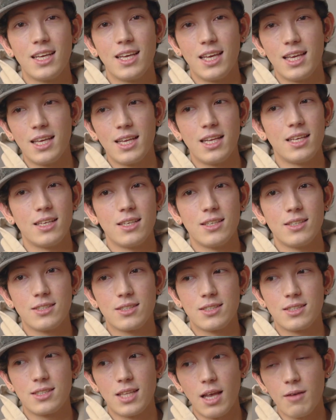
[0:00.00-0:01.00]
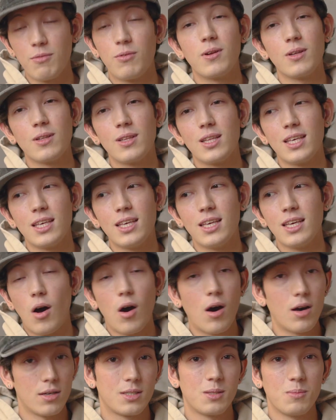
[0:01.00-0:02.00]
It is definitely
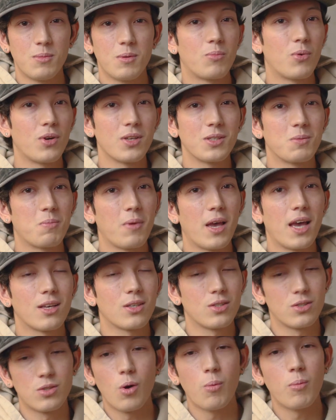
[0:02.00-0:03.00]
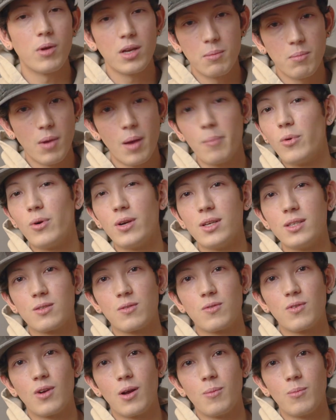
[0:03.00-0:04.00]
awesome. It brings back so many memories
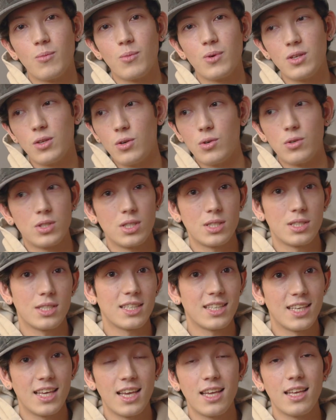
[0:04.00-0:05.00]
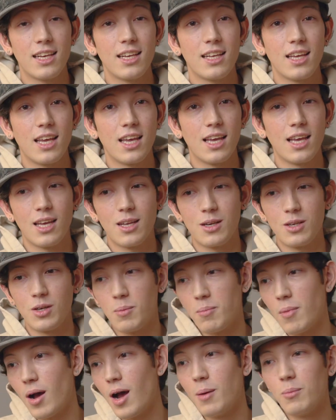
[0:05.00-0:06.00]
from when you were just a kid and
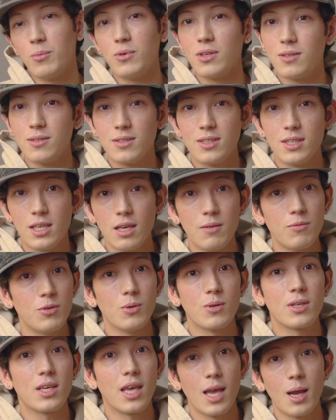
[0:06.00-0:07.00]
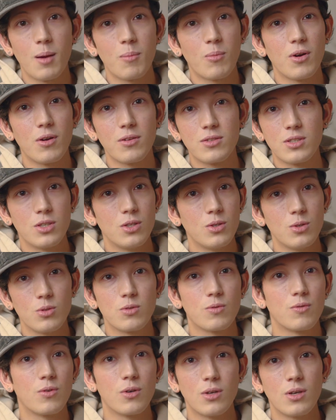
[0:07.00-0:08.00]
your mom would give you a camera to
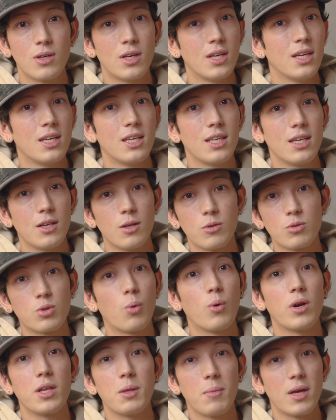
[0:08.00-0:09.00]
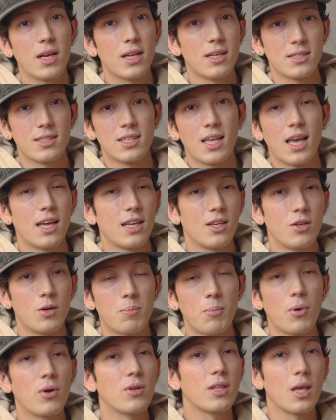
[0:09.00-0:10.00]
use for, you know, 20 minutes at your
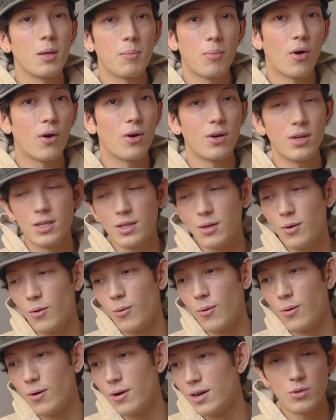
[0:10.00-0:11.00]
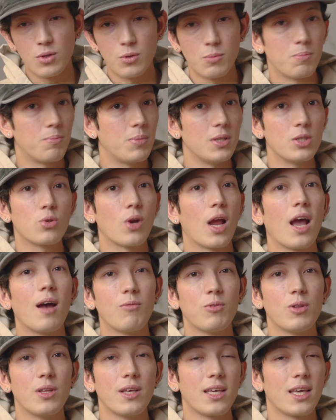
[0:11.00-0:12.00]
birthday party, or you'd be
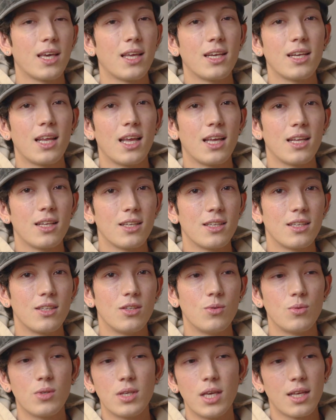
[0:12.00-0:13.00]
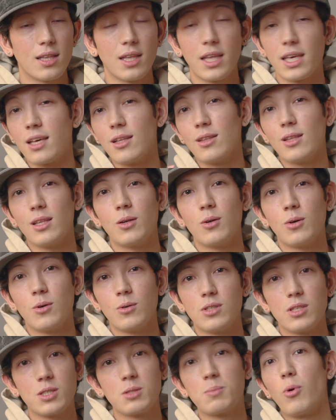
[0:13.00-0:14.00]
traveling and you'd get like a little
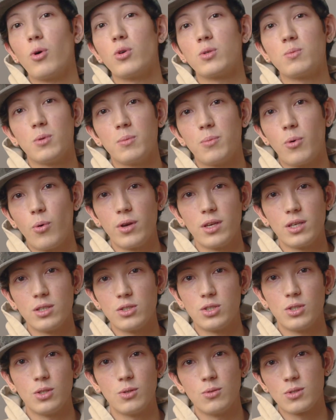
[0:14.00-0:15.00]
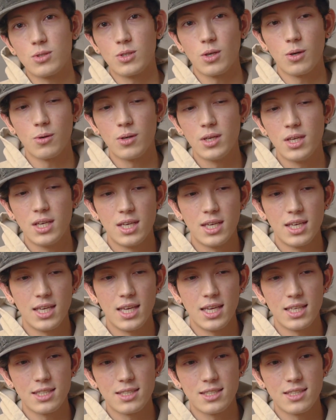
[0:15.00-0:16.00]
disposable point and shoot. So
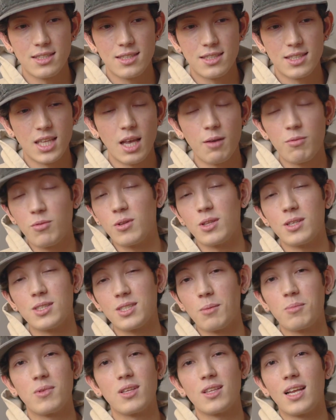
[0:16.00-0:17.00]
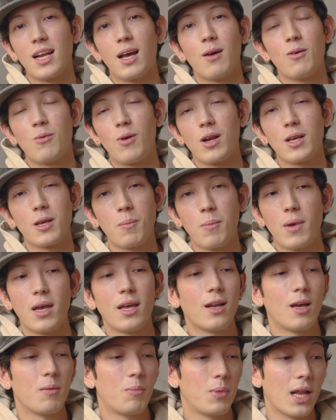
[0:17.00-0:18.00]
it's definitely something that I would
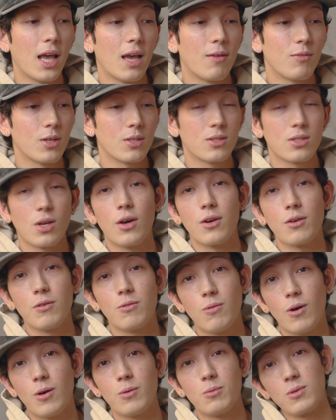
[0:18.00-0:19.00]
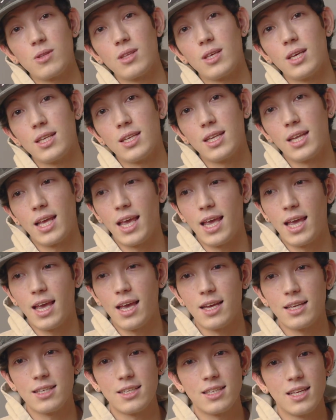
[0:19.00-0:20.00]
recommend. I've been having a ton of fun with it,
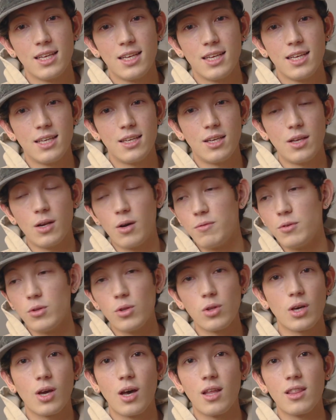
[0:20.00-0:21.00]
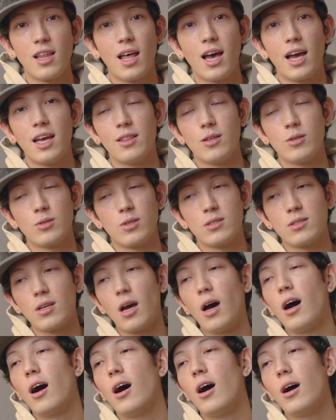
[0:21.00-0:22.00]
and you know, if you look online, there's a
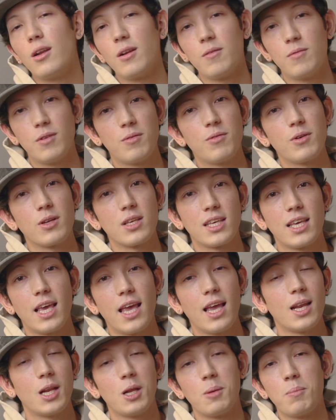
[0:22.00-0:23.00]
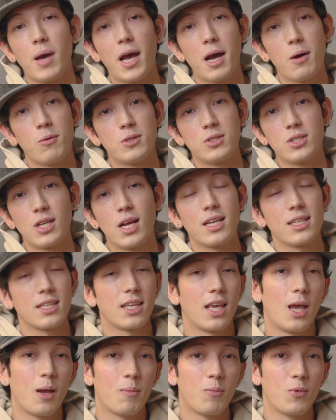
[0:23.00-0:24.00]
ton of different Canon PowerShot
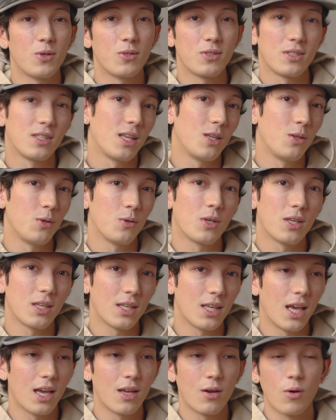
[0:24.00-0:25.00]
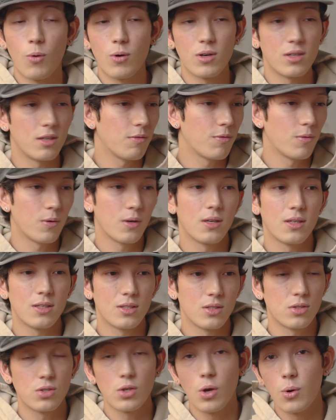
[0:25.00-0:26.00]
cameras that you can get, or different
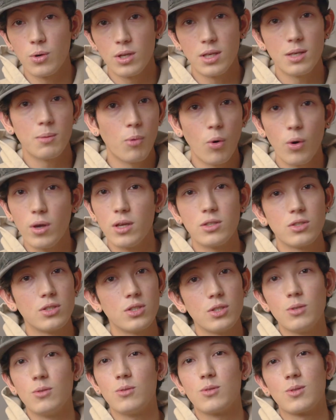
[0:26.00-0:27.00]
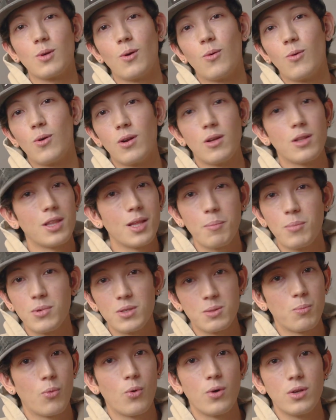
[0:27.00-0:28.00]
Sony point and shoots or
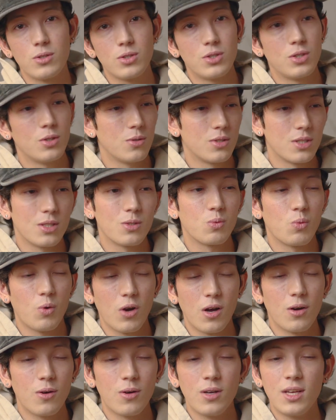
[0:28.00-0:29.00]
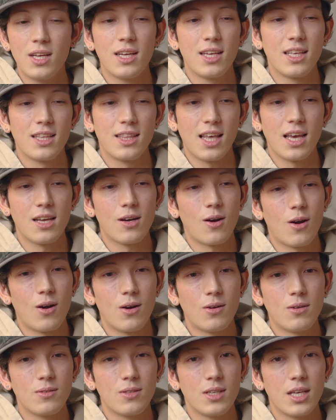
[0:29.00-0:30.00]
Olympus point and shoots as well, that
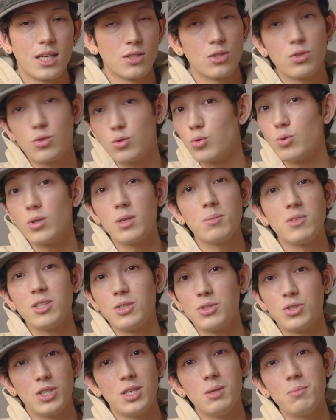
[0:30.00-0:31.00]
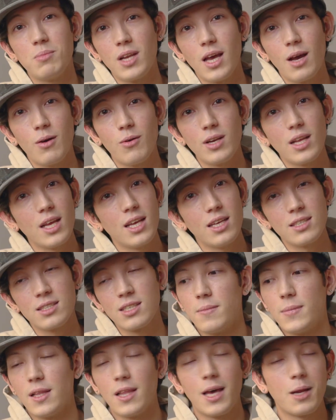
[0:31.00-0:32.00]
are extremely cheap nowadays.
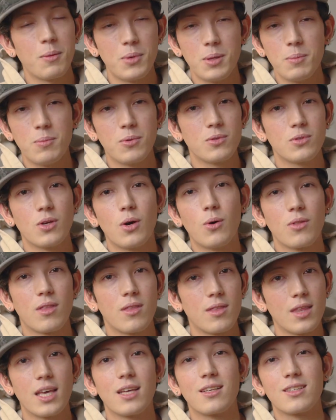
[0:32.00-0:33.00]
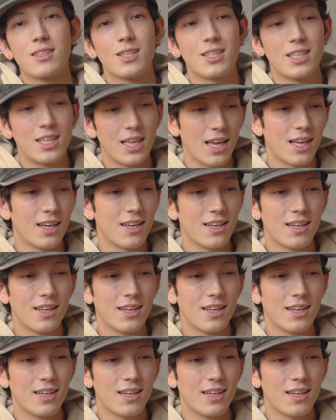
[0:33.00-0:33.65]
A lot of people don't think to get